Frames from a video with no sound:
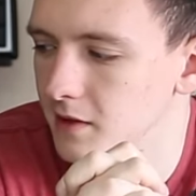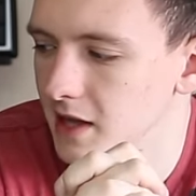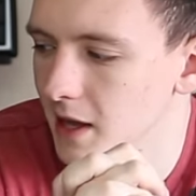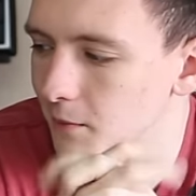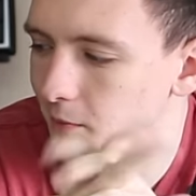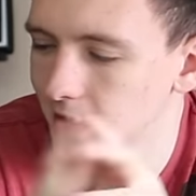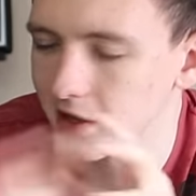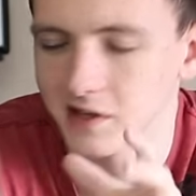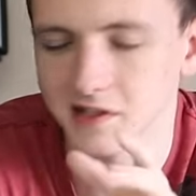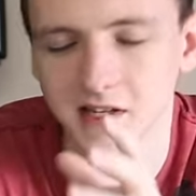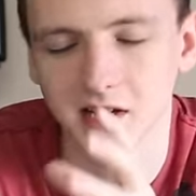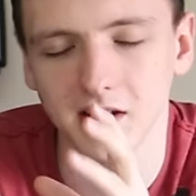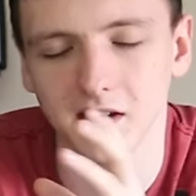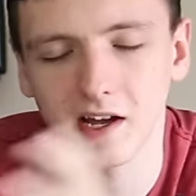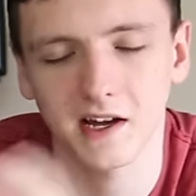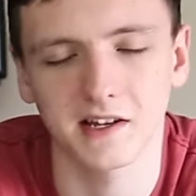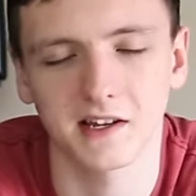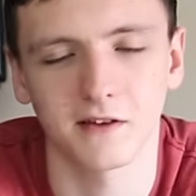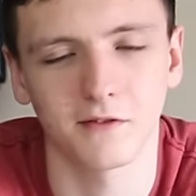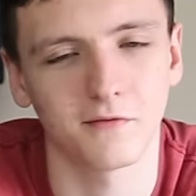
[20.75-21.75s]
yeah because
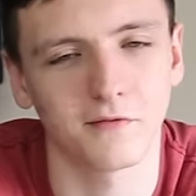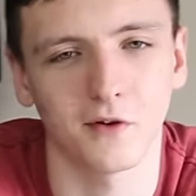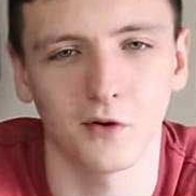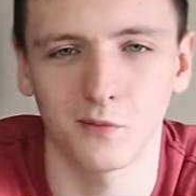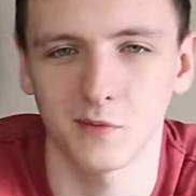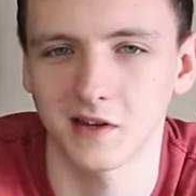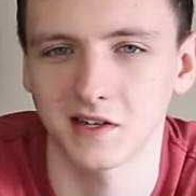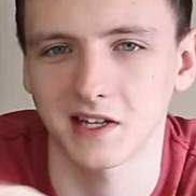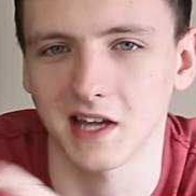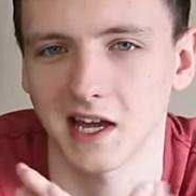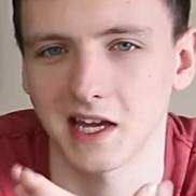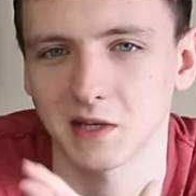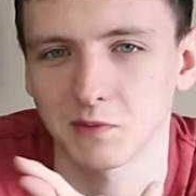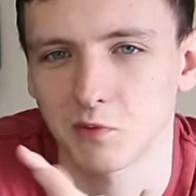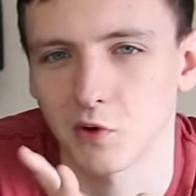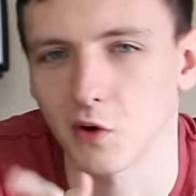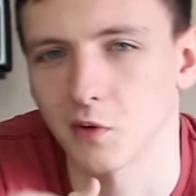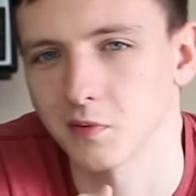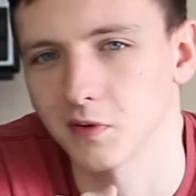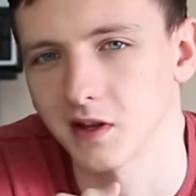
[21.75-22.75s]
I, I didn't film this case
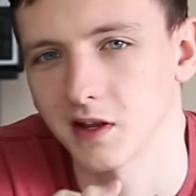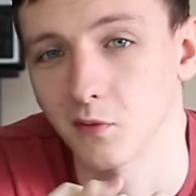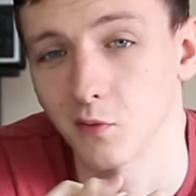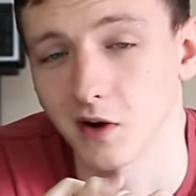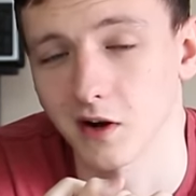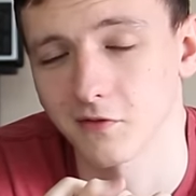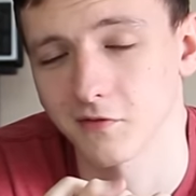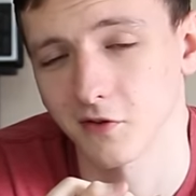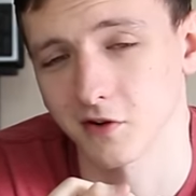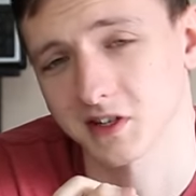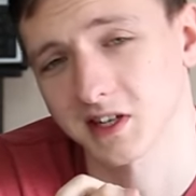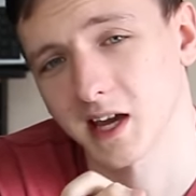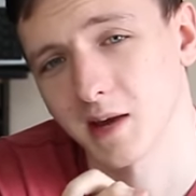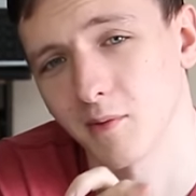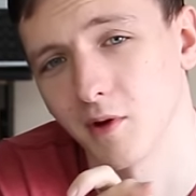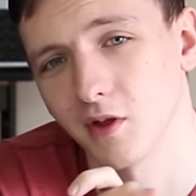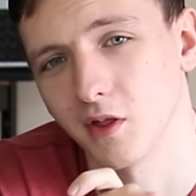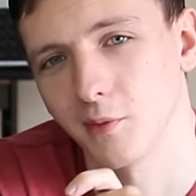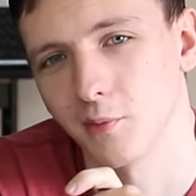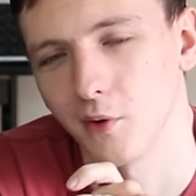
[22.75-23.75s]
properly when it first
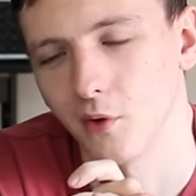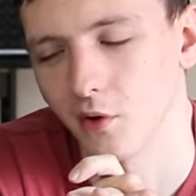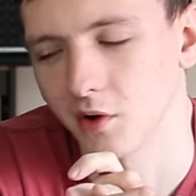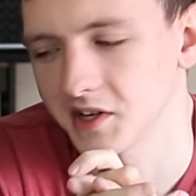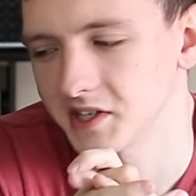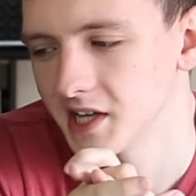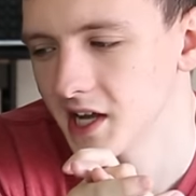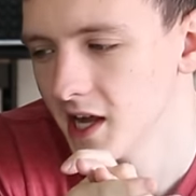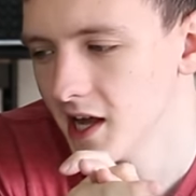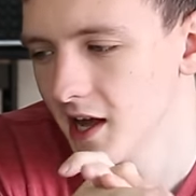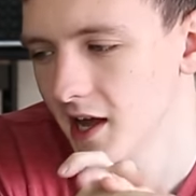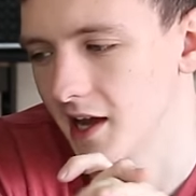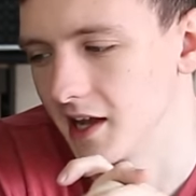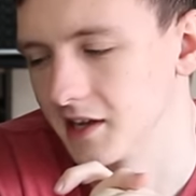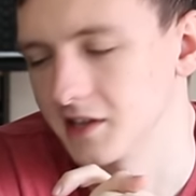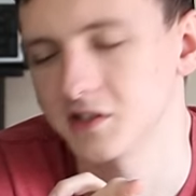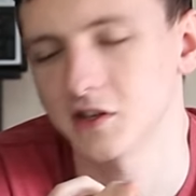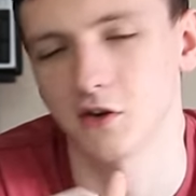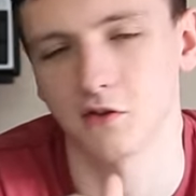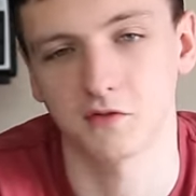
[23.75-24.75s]
came out of the box and
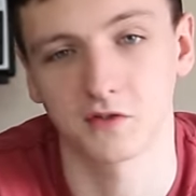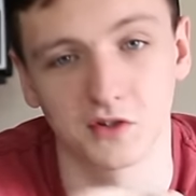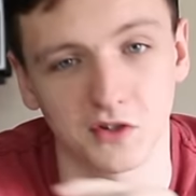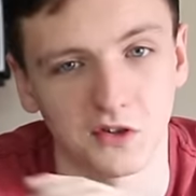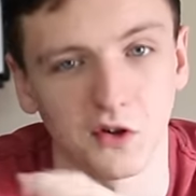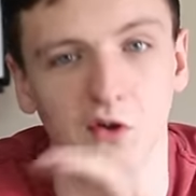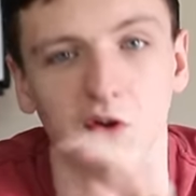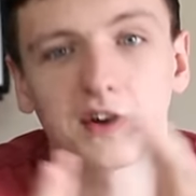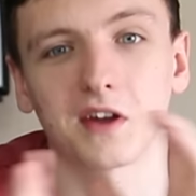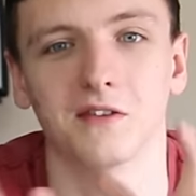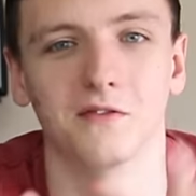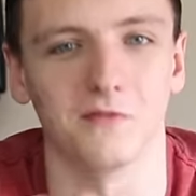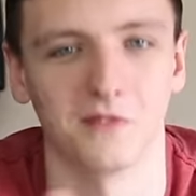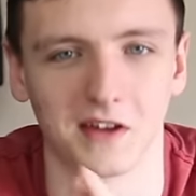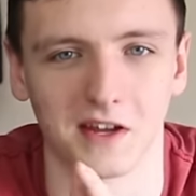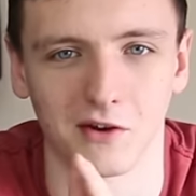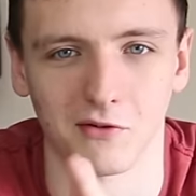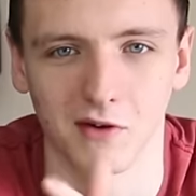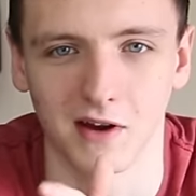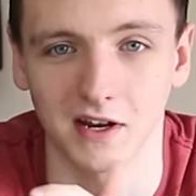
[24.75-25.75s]
it's sort of stock
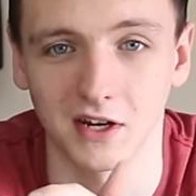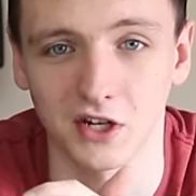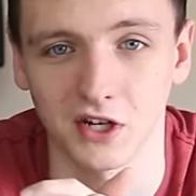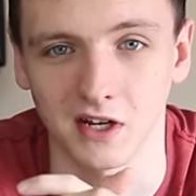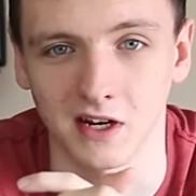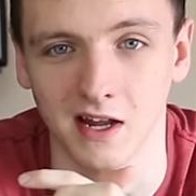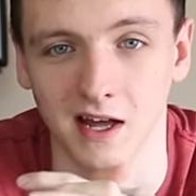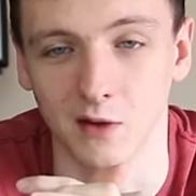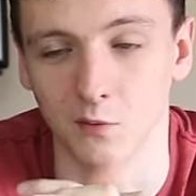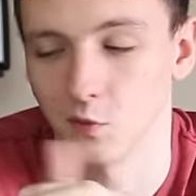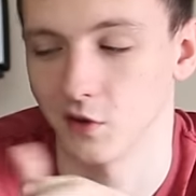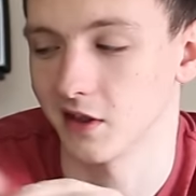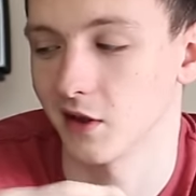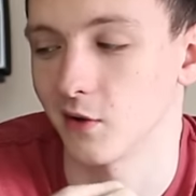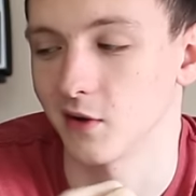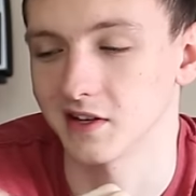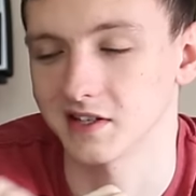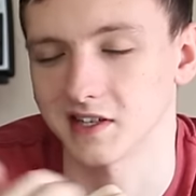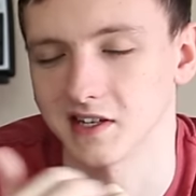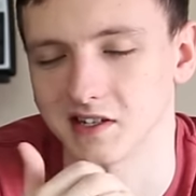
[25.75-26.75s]
configuration and
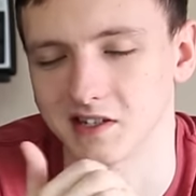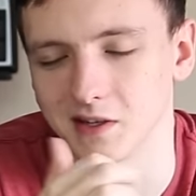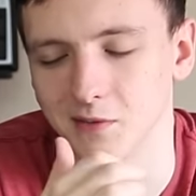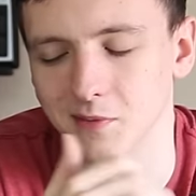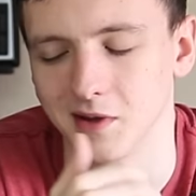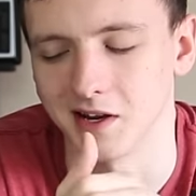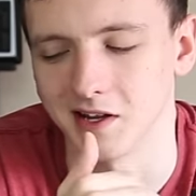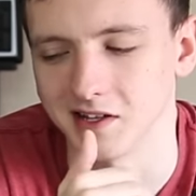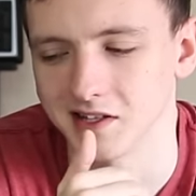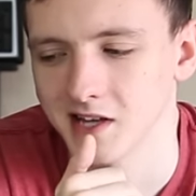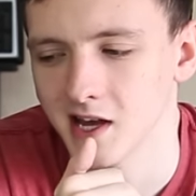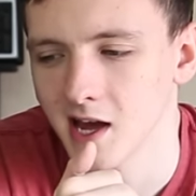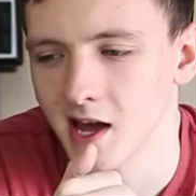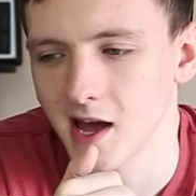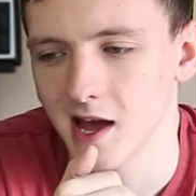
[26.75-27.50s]
without a system in it